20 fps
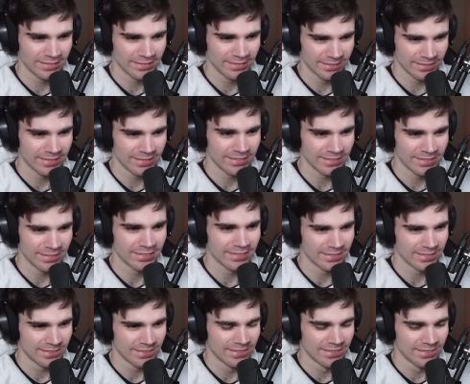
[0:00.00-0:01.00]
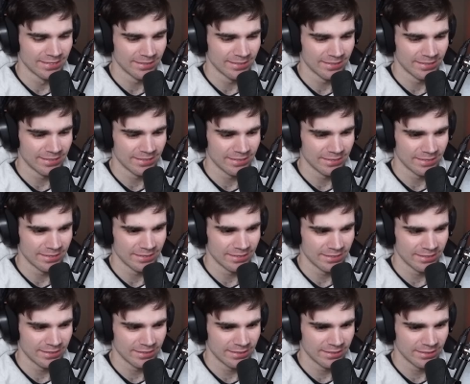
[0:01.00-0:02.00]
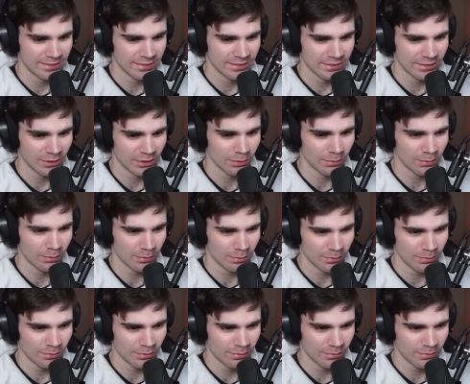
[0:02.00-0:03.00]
[no speech]